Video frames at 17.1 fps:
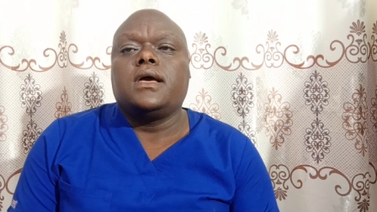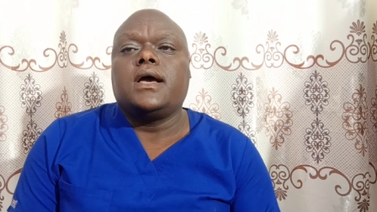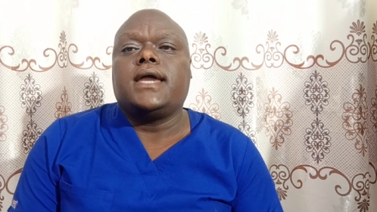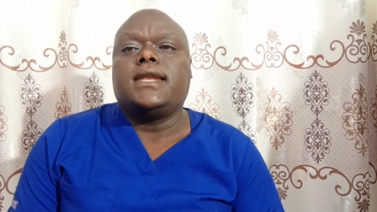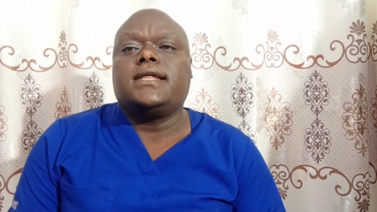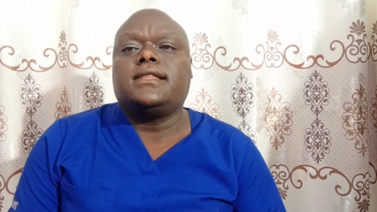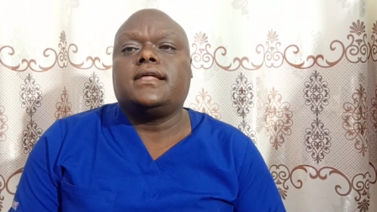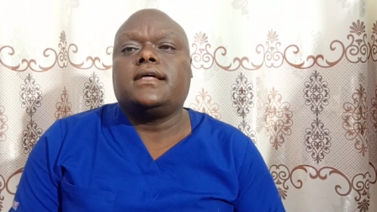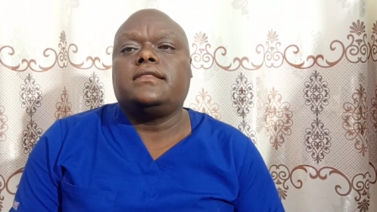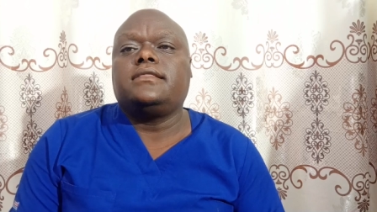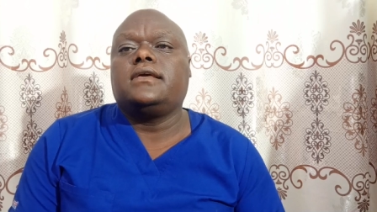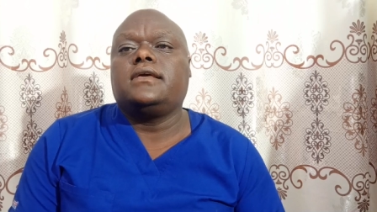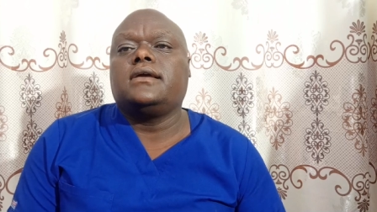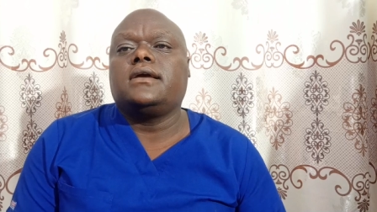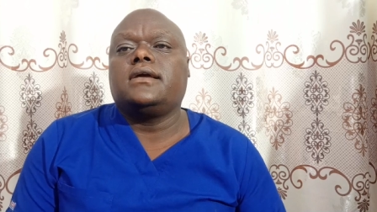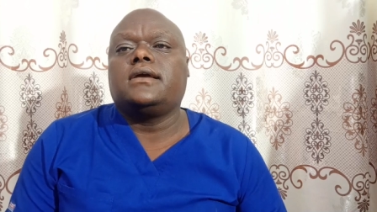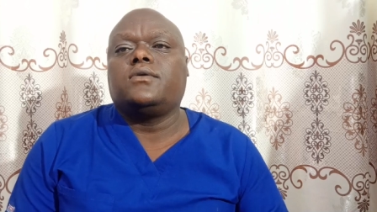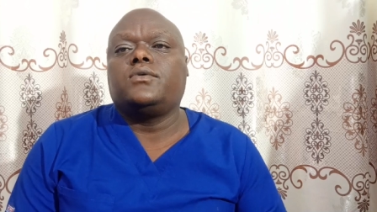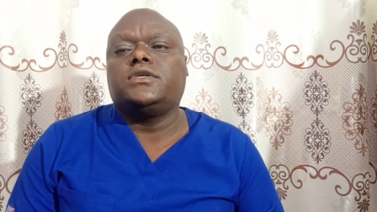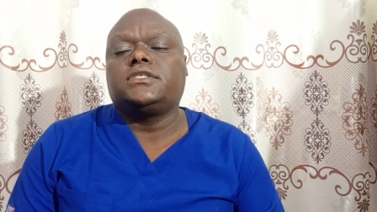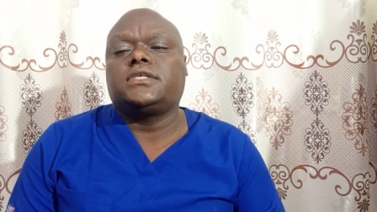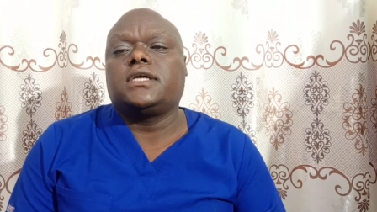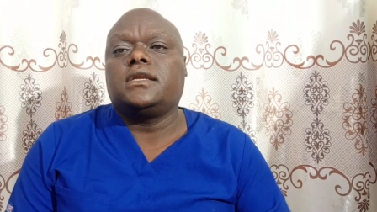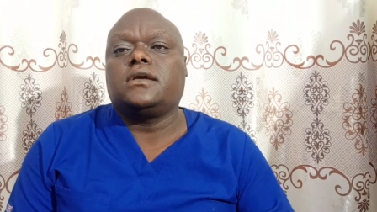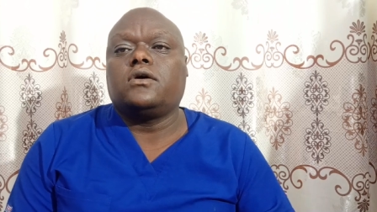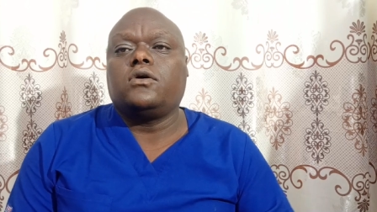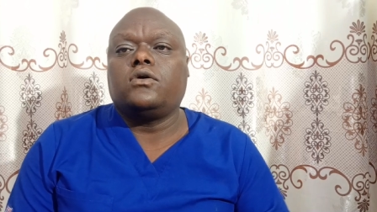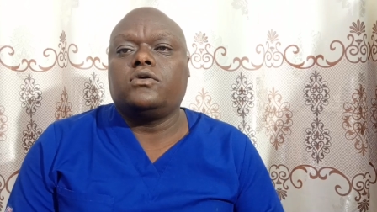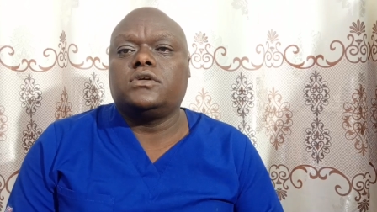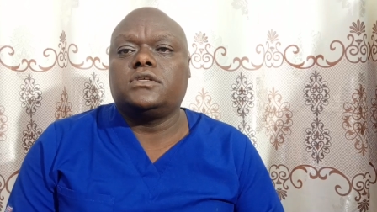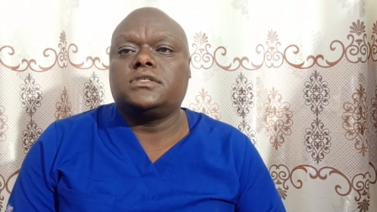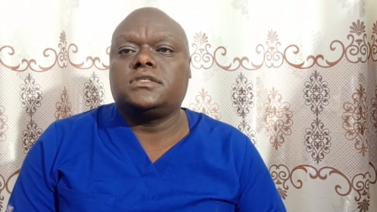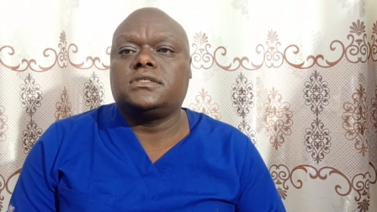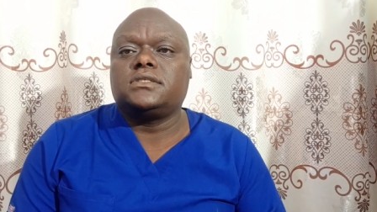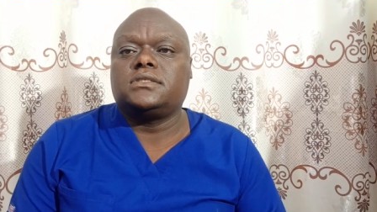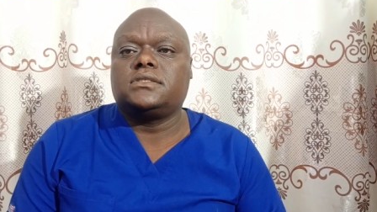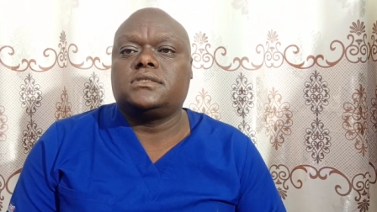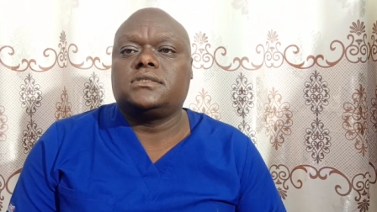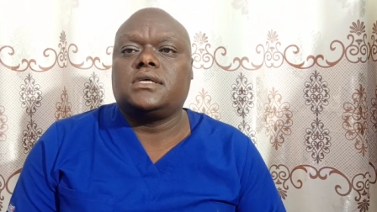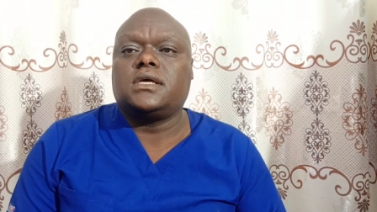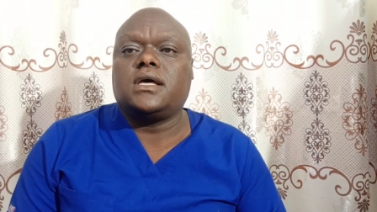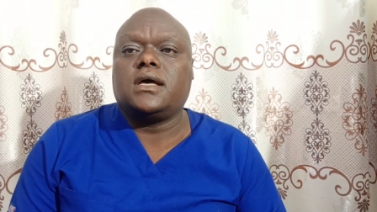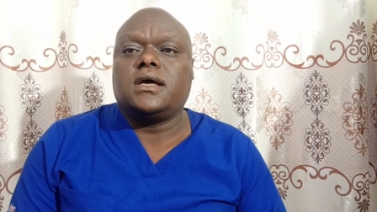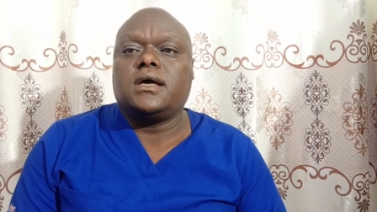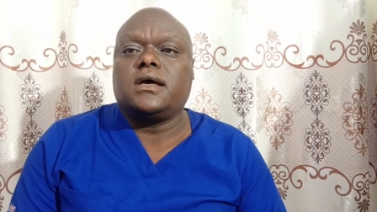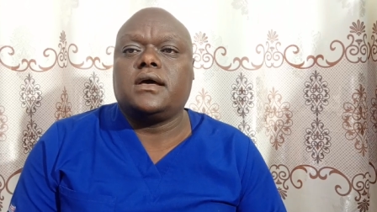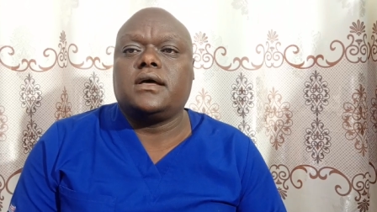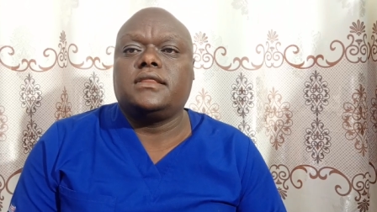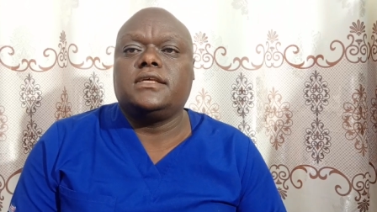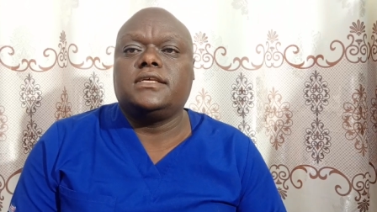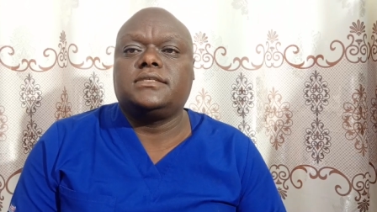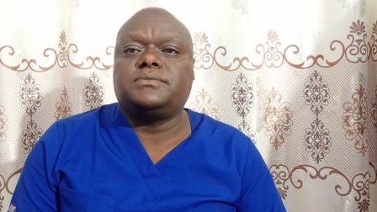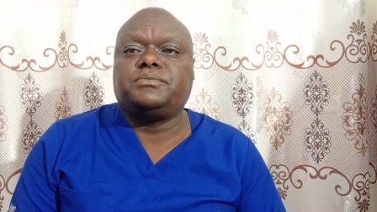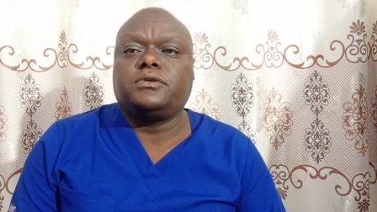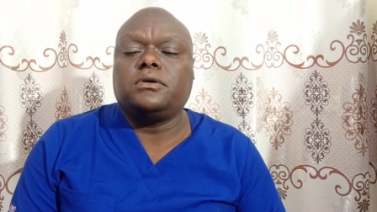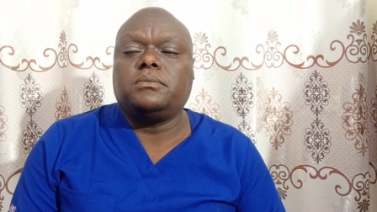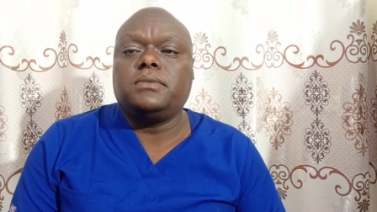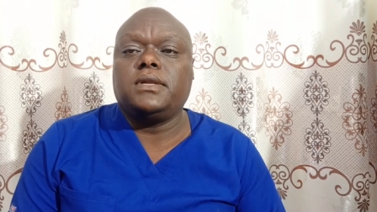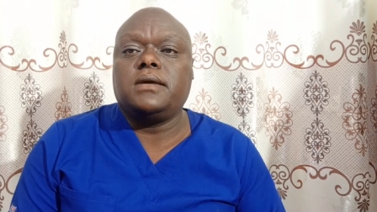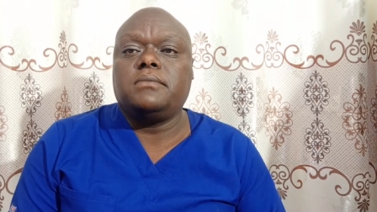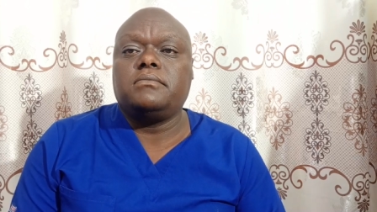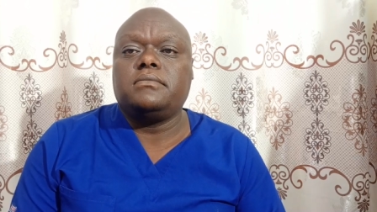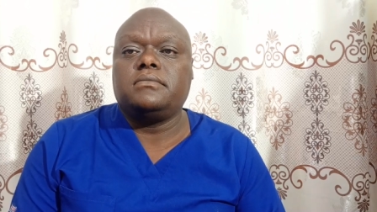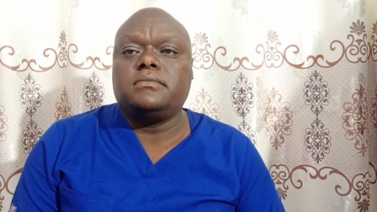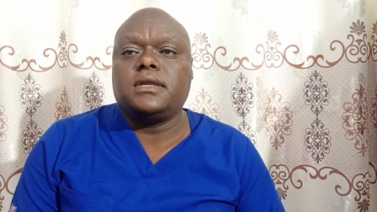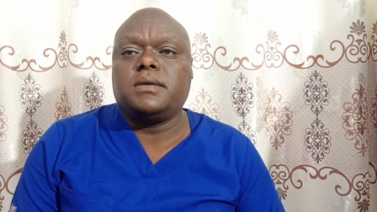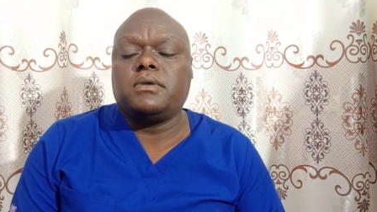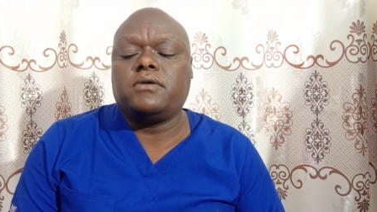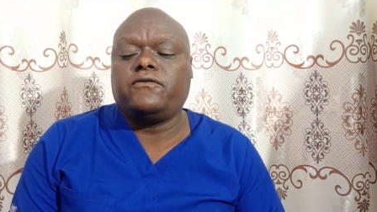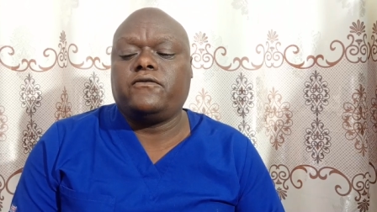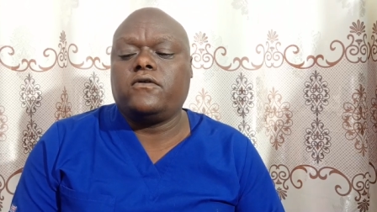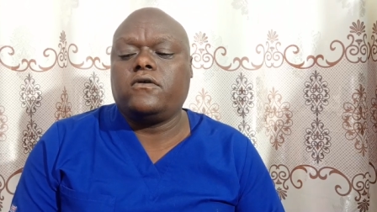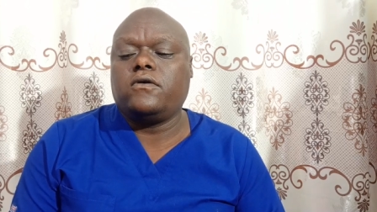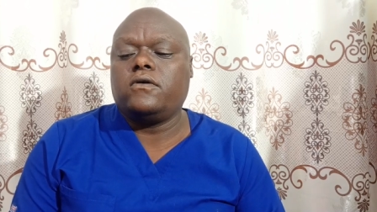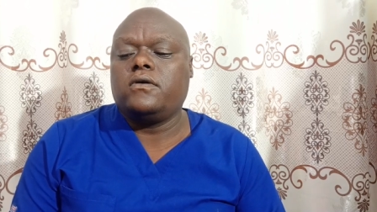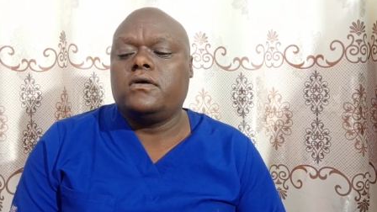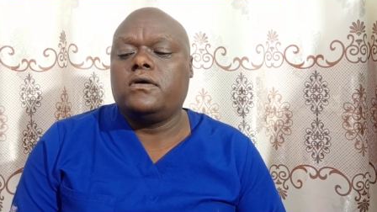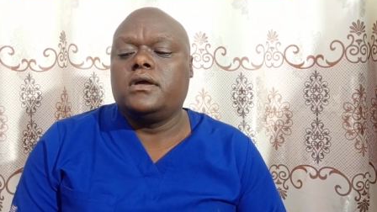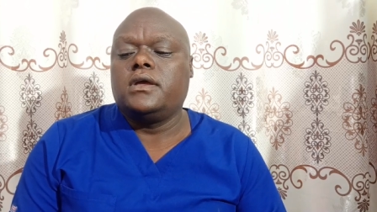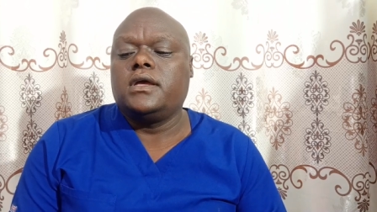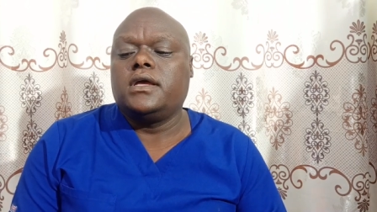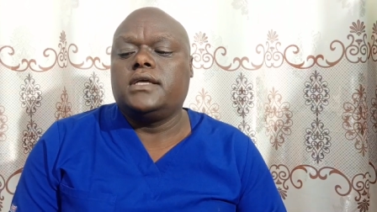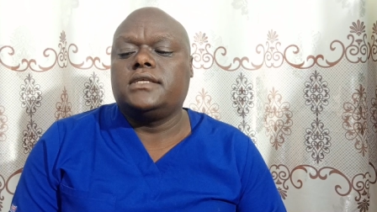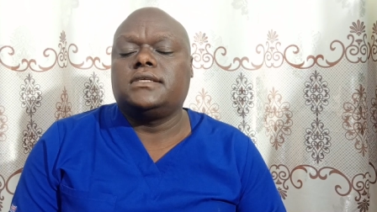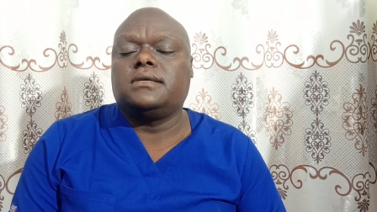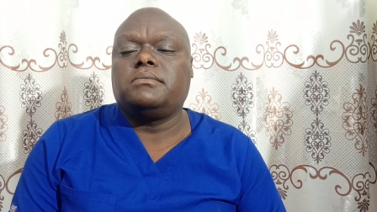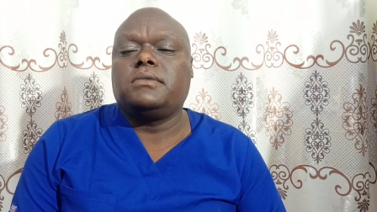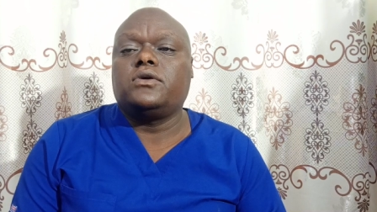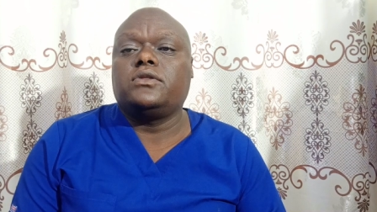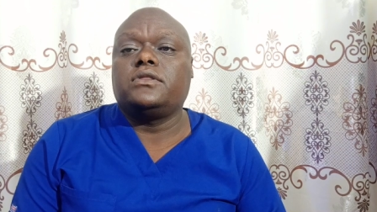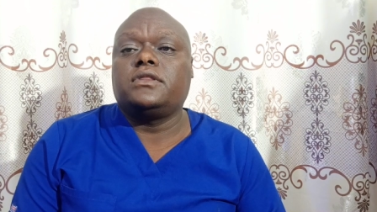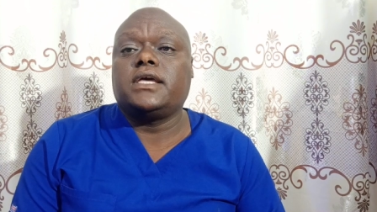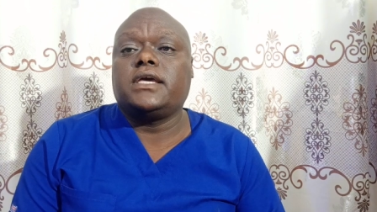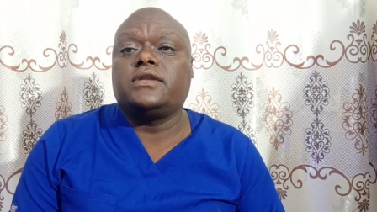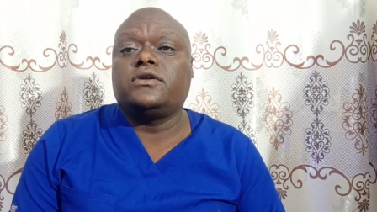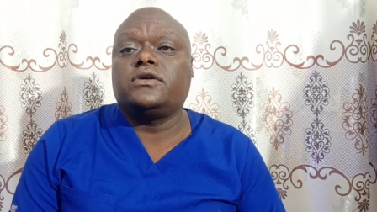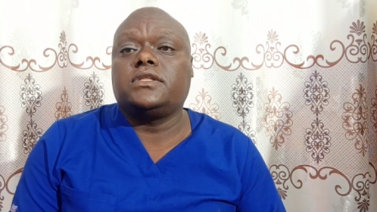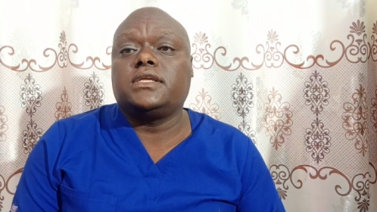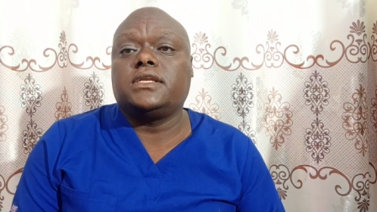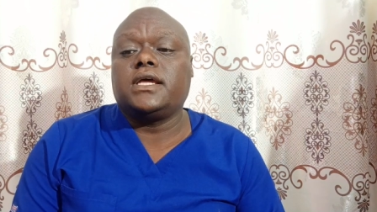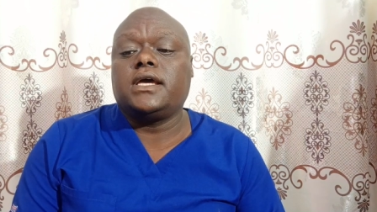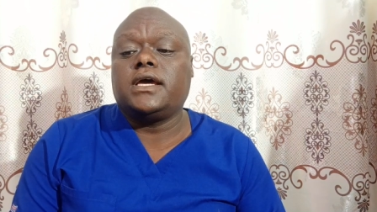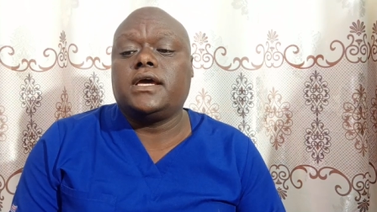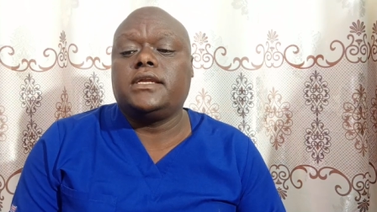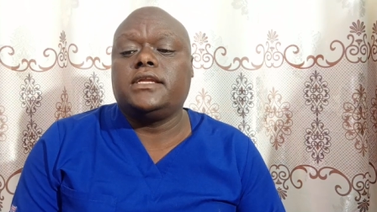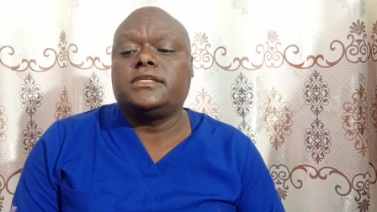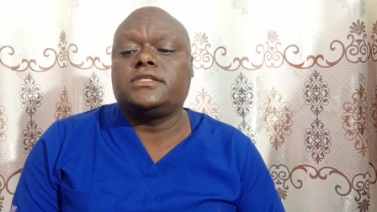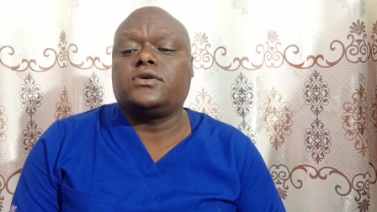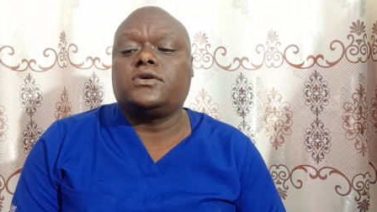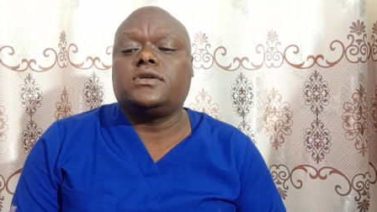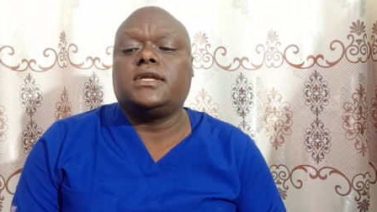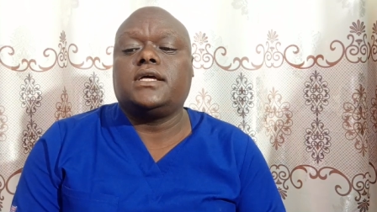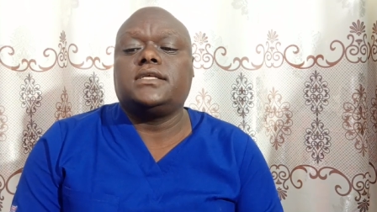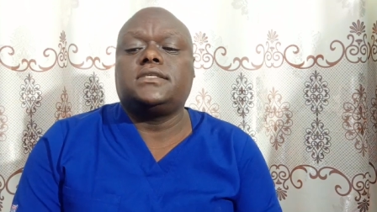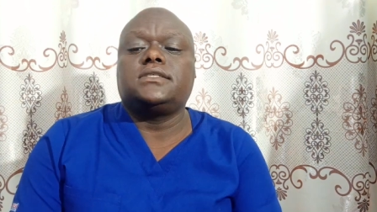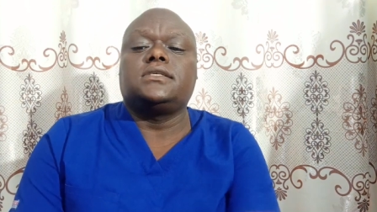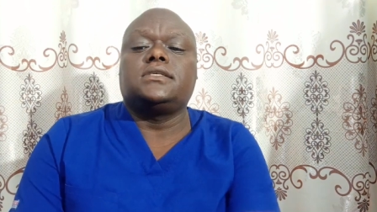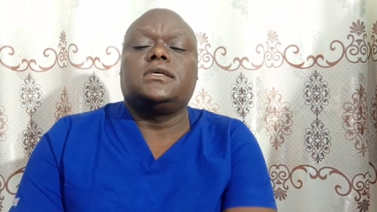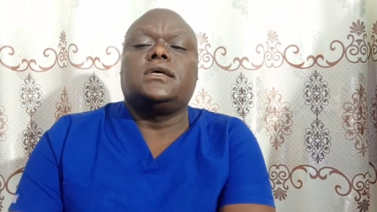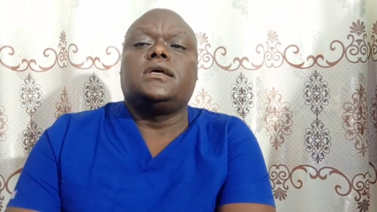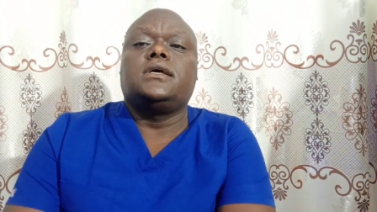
Another thing which can cause uh, this problem, number four, is about thyroid uh, disorders.